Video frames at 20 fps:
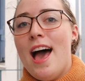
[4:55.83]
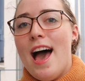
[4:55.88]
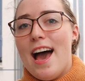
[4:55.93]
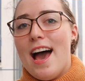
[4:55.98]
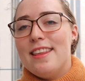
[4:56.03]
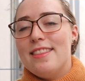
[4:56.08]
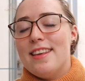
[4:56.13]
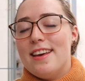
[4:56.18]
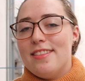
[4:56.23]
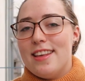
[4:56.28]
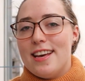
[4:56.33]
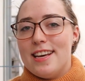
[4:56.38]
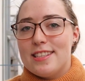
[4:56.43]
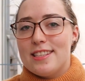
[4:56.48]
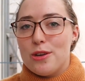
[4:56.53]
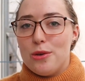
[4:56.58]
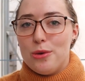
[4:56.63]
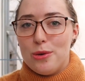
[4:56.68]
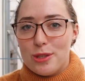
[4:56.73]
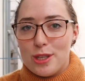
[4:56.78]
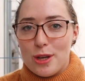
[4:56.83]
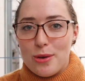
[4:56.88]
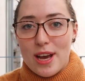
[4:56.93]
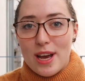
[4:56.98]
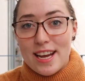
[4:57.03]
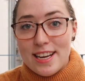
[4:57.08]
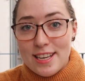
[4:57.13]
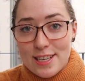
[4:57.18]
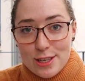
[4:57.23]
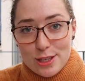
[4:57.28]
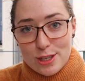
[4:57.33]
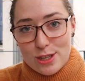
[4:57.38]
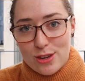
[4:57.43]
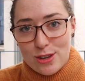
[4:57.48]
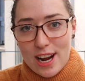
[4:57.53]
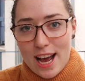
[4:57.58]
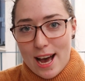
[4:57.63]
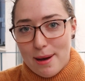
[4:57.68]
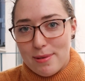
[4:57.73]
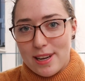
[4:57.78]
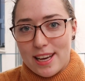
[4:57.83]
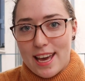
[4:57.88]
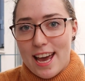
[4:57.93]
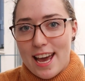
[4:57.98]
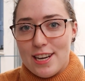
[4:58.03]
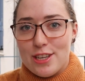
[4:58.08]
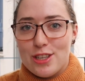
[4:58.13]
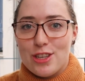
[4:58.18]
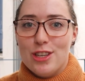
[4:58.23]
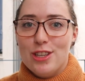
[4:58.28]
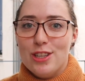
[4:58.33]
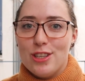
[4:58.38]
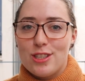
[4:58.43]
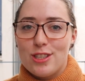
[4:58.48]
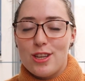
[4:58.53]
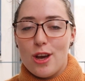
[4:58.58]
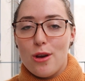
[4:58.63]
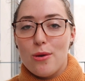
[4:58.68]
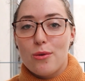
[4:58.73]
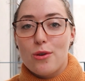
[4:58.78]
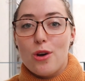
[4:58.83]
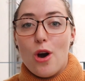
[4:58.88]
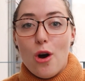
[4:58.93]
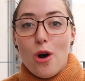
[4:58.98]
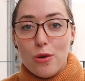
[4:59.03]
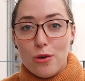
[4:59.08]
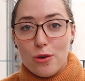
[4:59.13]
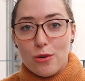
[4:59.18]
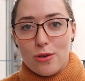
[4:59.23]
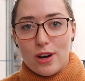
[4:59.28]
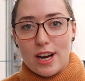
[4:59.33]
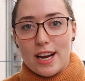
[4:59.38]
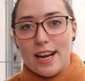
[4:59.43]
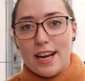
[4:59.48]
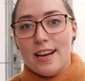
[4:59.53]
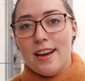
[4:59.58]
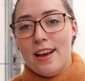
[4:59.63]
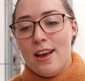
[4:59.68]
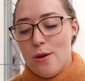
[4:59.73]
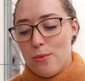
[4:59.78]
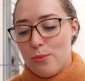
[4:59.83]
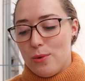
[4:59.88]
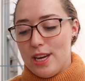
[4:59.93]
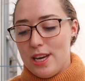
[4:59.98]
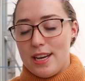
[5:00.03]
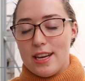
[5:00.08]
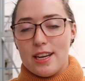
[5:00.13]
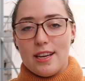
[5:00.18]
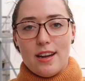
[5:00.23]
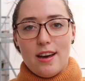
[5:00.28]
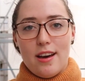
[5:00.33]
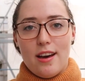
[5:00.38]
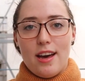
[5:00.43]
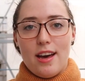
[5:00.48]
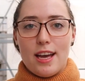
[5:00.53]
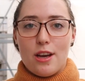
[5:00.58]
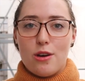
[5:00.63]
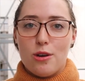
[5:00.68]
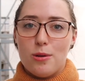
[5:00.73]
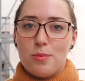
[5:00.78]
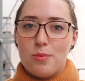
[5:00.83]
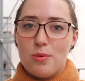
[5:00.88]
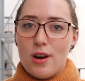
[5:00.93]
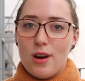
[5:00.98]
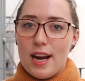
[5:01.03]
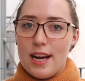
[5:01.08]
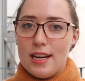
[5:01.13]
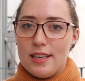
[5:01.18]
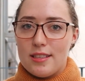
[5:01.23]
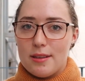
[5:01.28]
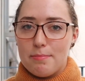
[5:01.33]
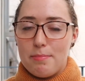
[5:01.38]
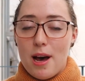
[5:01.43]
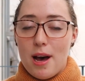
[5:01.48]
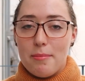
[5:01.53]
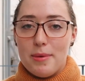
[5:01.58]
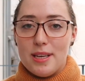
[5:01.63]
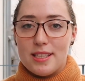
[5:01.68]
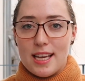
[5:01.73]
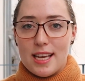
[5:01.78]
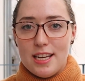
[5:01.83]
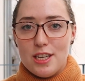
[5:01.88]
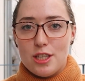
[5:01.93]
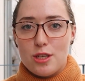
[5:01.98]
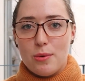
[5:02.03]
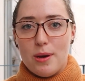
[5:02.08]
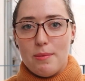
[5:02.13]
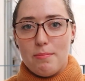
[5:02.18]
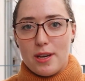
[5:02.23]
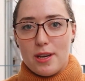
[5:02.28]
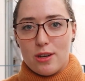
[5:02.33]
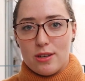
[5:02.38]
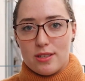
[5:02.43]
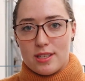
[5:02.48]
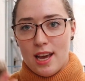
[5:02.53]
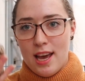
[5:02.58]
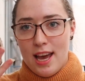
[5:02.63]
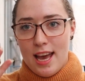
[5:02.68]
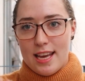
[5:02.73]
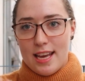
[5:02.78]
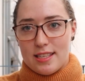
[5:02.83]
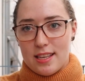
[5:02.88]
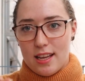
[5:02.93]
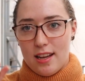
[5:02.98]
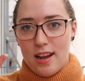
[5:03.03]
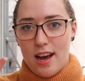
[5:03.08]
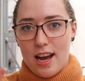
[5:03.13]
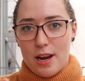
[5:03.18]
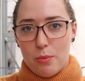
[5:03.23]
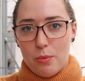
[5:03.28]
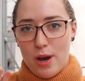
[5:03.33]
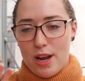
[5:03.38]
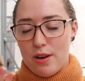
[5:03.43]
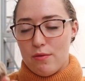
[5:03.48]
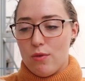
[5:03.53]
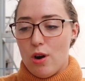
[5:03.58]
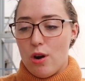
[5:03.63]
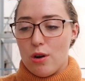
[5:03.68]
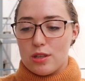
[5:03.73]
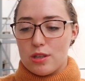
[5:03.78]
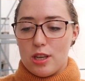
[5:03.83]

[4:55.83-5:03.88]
And then there's also industry applications. So concrete, we can incorporate pumice into it because it's a lightweight rock.